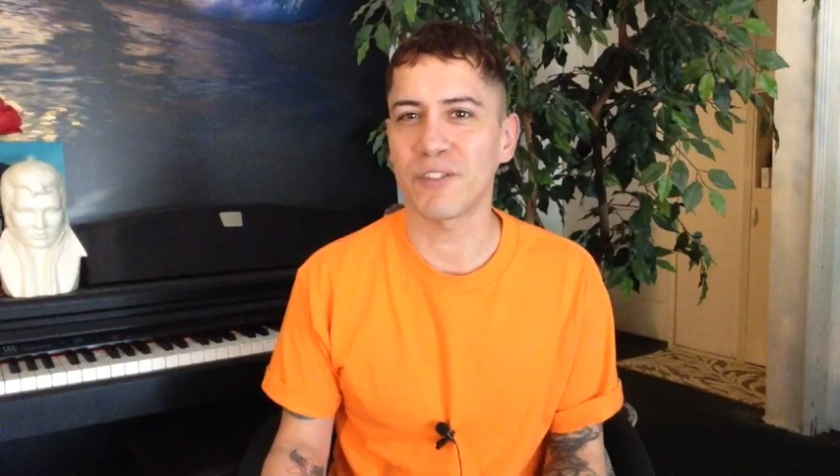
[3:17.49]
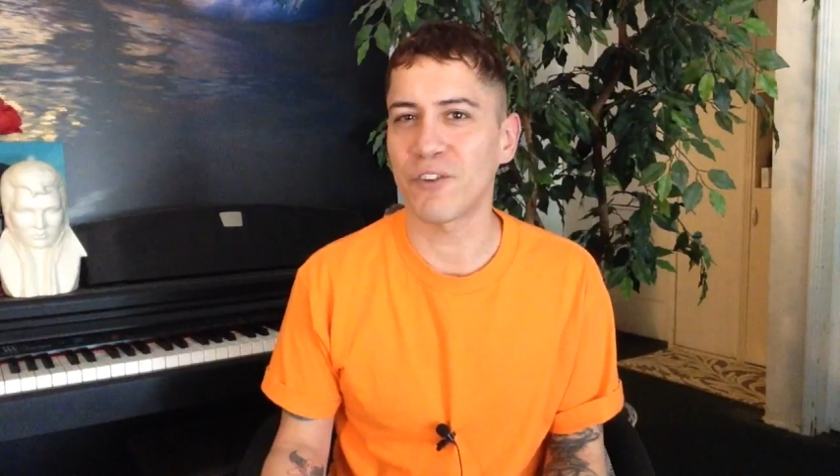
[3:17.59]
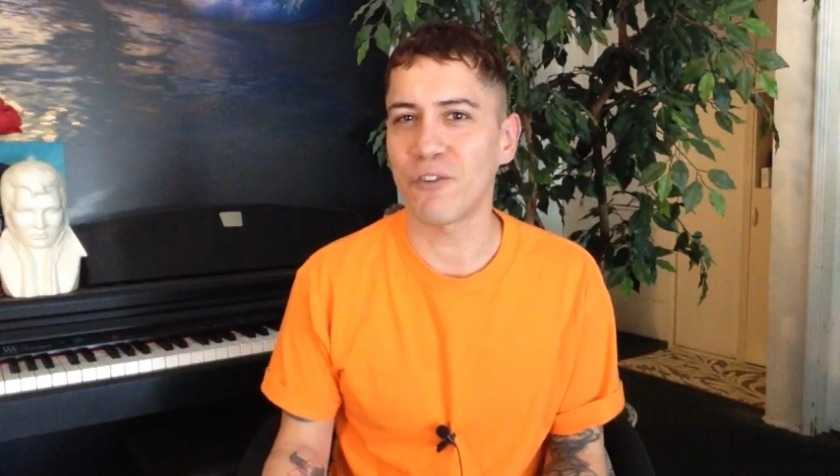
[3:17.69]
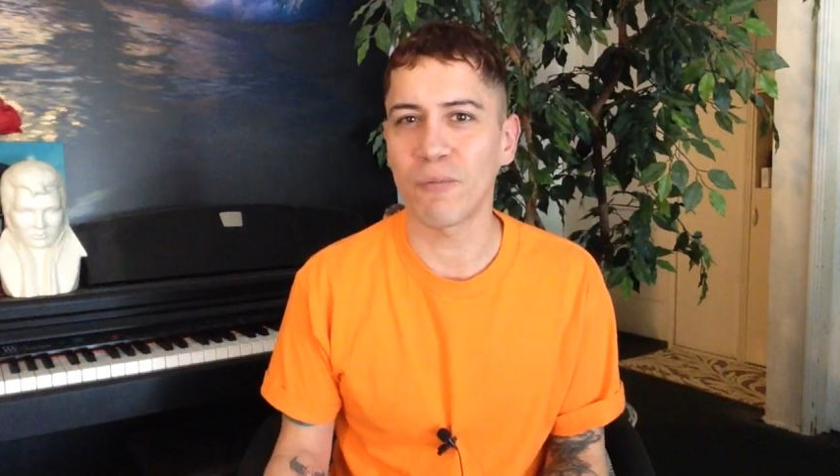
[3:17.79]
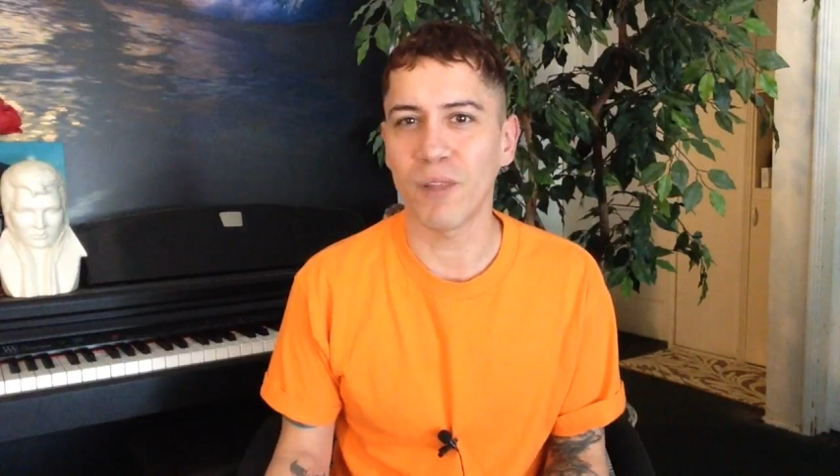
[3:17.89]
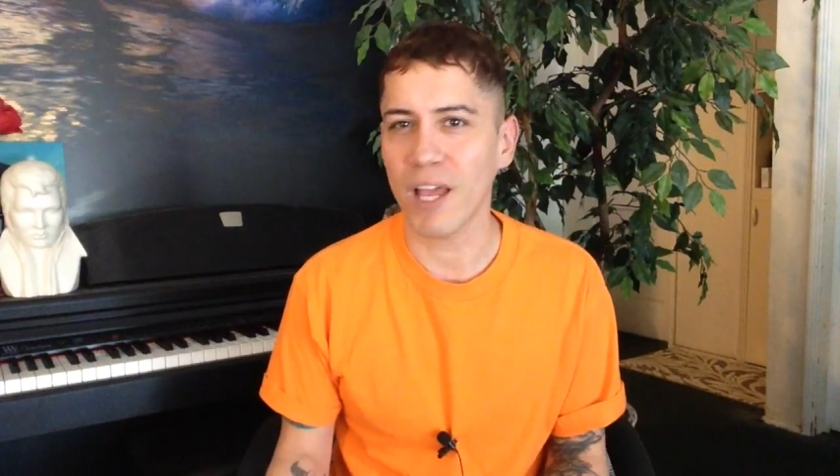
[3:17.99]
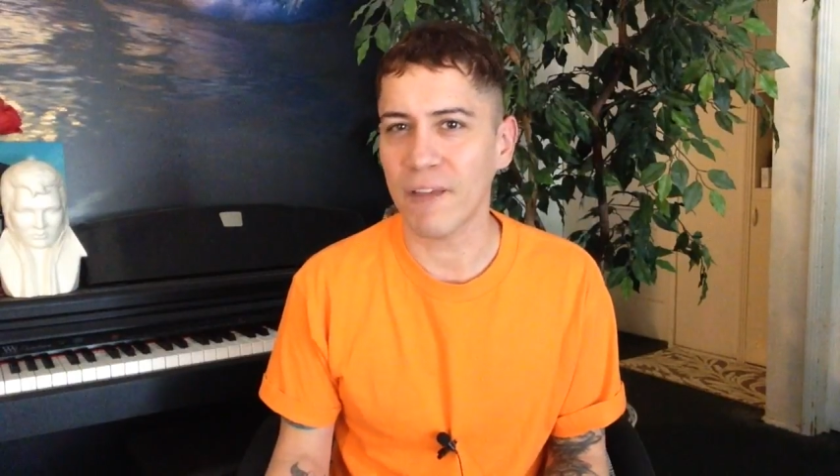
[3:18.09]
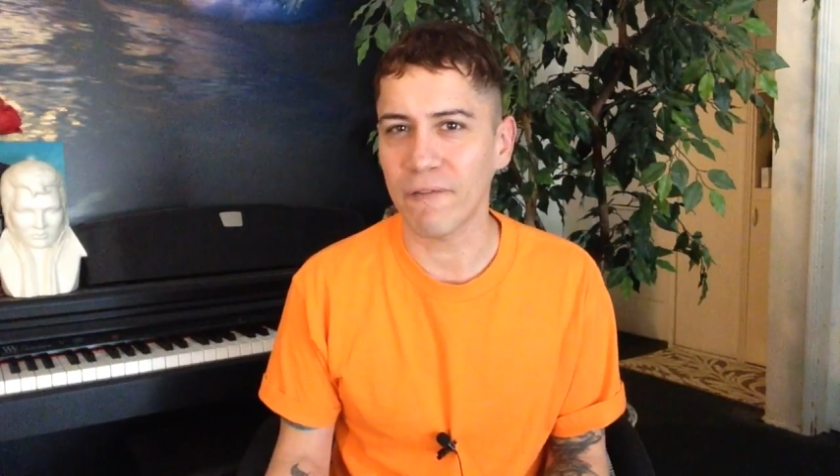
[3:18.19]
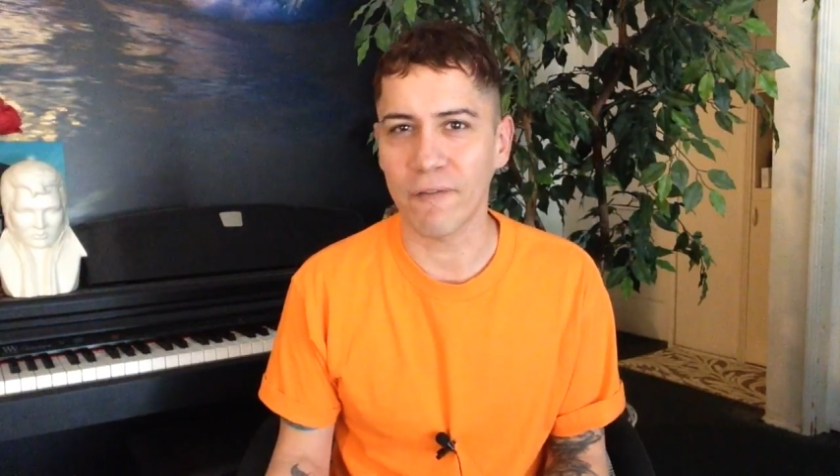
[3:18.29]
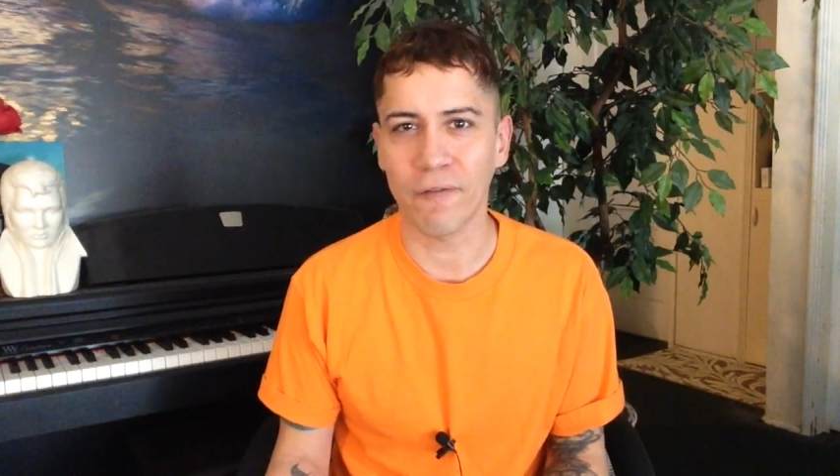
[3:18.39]
in your own
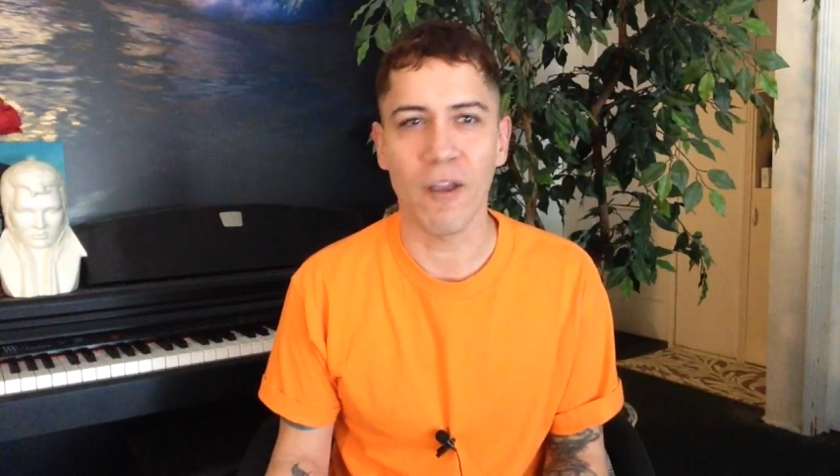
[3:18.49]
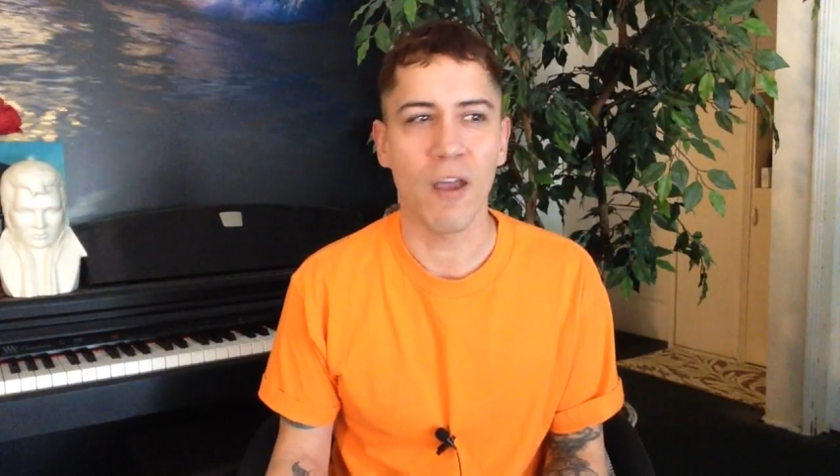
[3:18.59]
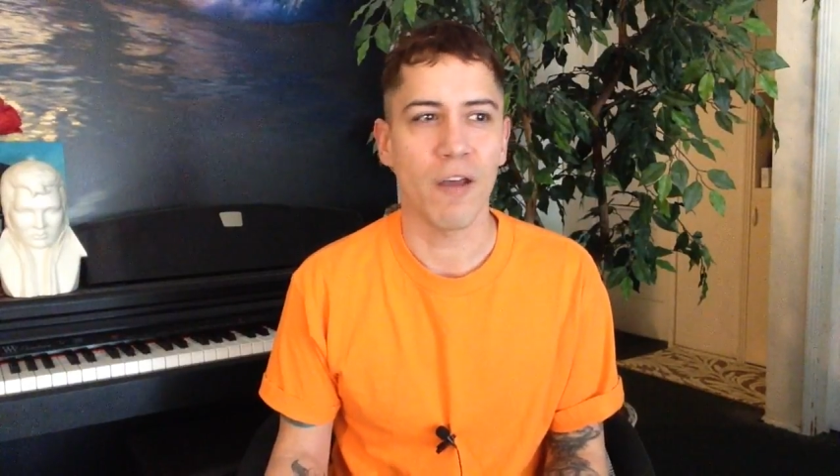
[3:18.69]
life of